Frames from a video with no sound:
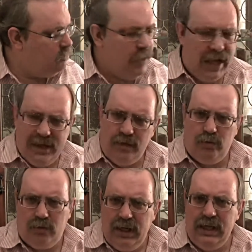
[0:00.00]
go back
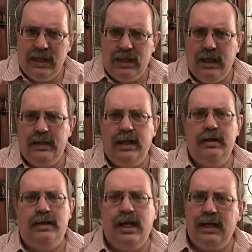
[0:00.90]
and read it like
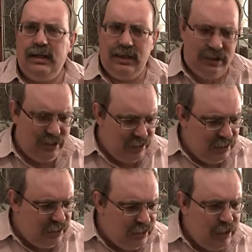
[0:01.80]

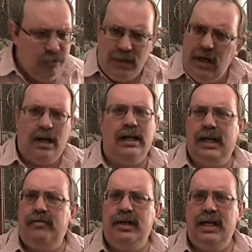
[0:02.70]
they would
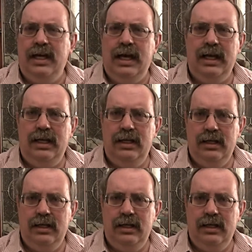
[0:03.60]
talk every day.